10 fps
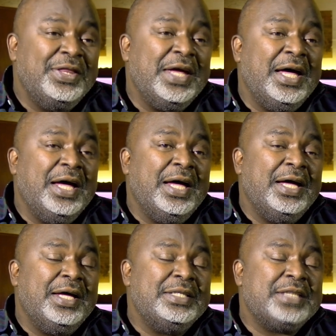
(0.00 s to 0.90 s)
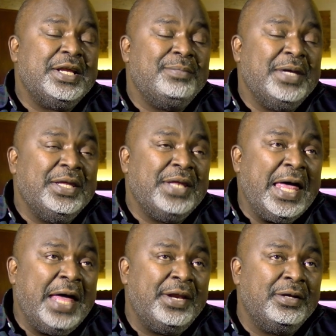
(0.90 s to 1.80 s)
It's going to mean
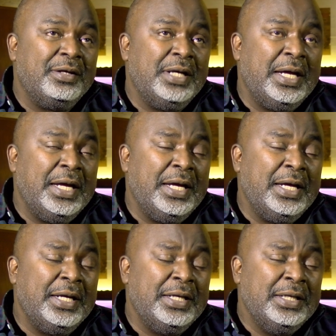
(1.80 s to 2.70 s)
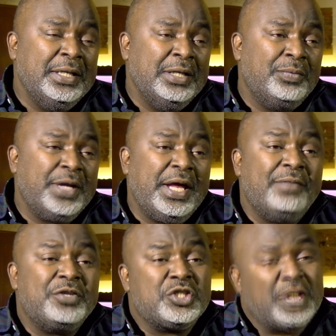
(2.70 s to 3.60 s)
that we're going to
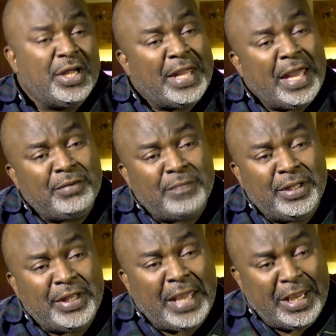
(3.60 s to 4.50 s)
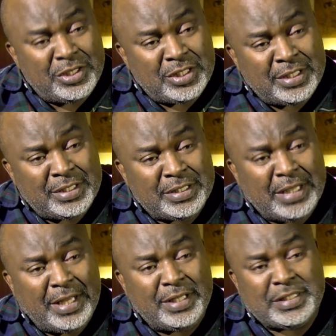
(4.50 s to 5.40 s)
have to share that with Asians
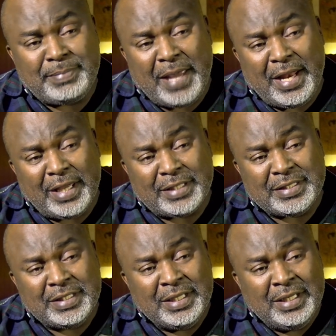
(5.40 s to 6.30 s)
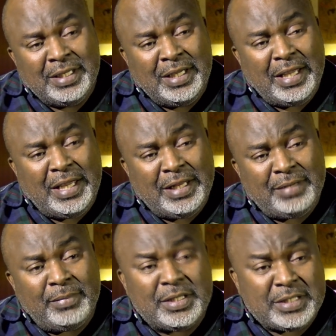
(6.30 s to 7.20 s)
and Hispanics
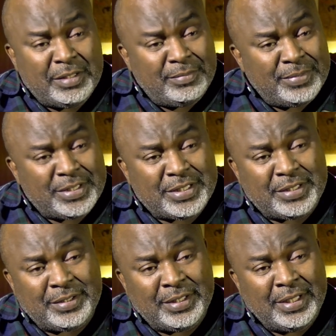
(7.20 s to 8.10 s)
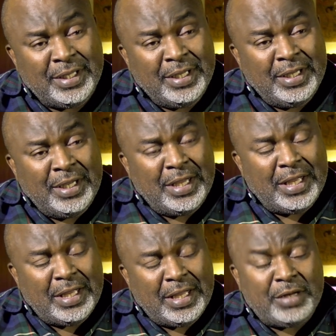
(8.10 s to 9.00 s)
and Muslims
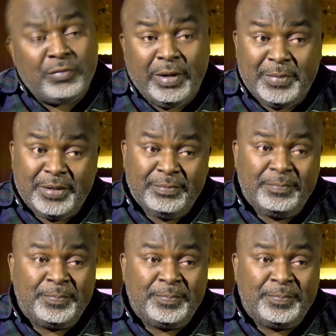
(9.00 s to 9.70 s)
and women.